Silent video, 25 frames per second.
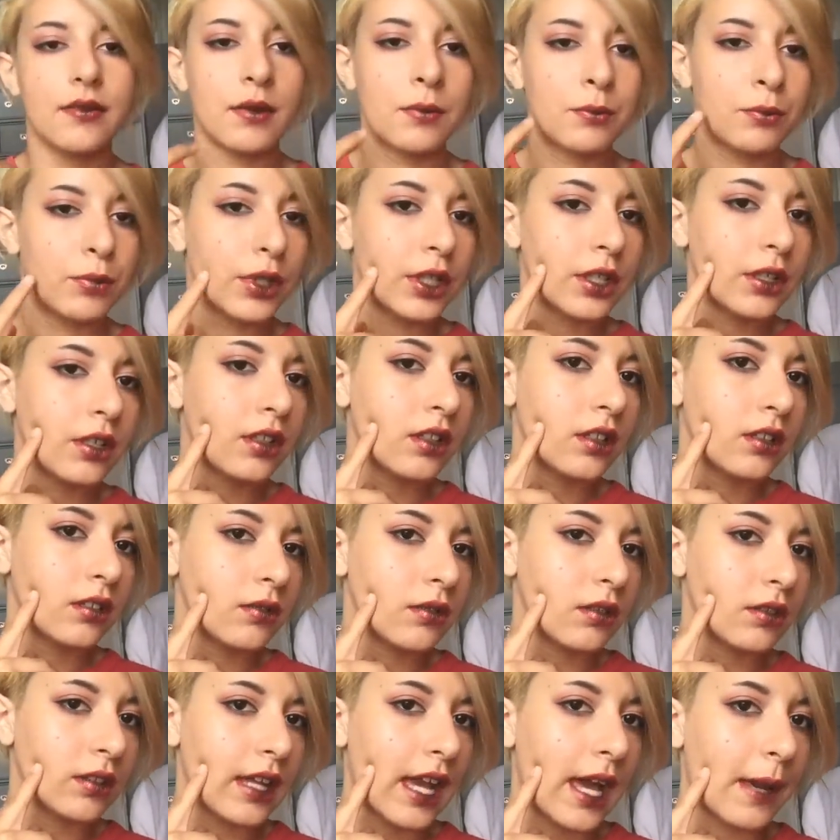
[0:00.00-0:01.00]
I'm pretty
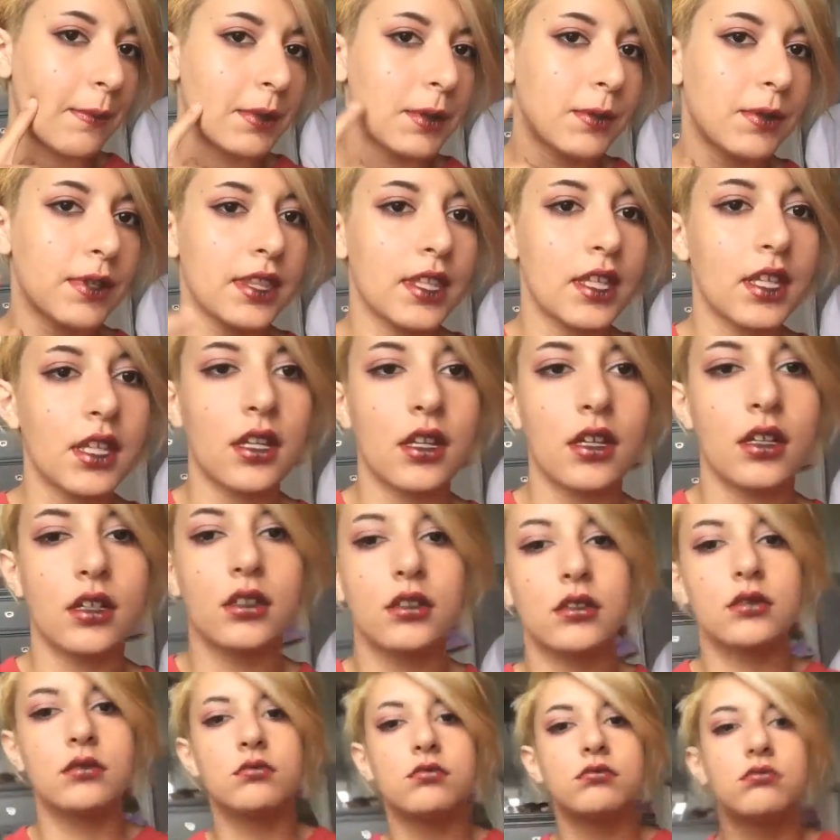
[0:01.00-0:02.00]
happy with it.
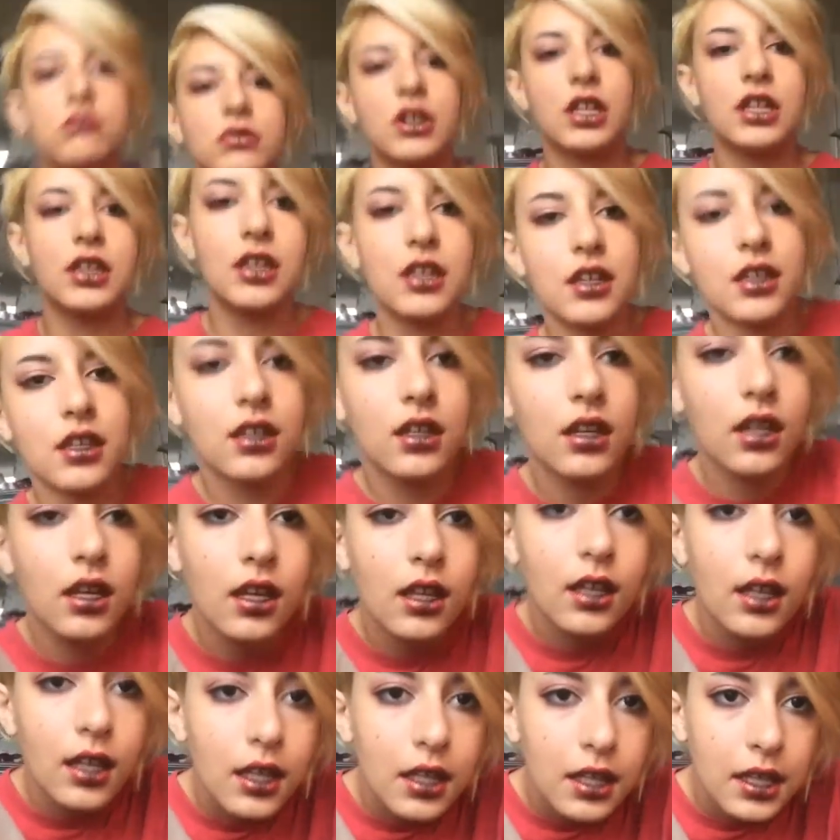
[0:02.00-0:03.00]
I think it
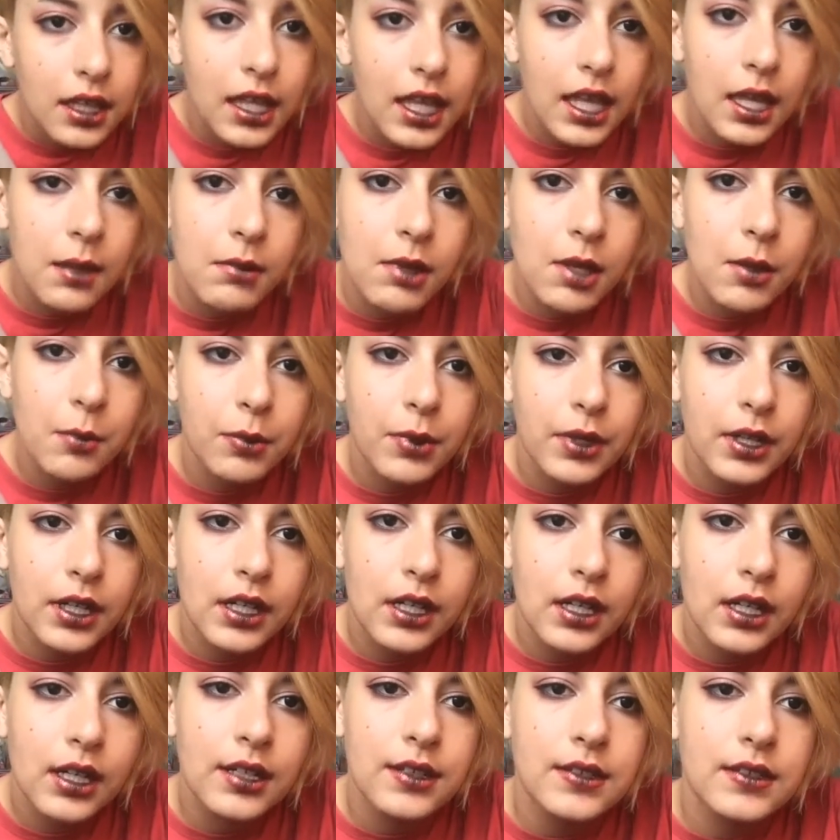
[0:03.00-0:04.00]
came out pretty
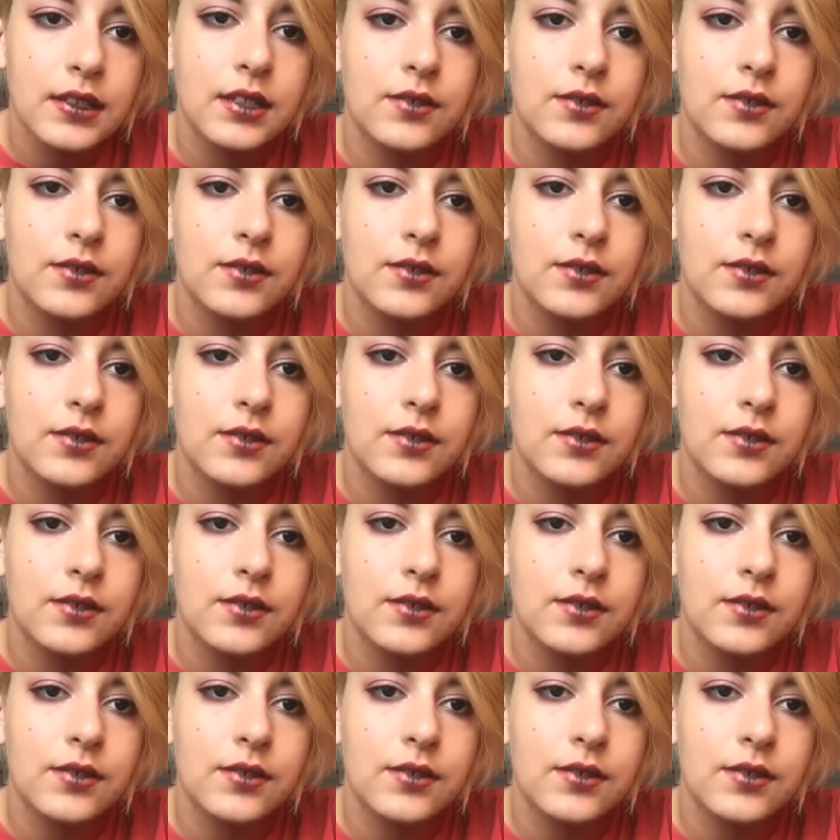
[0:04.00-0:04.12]
nice.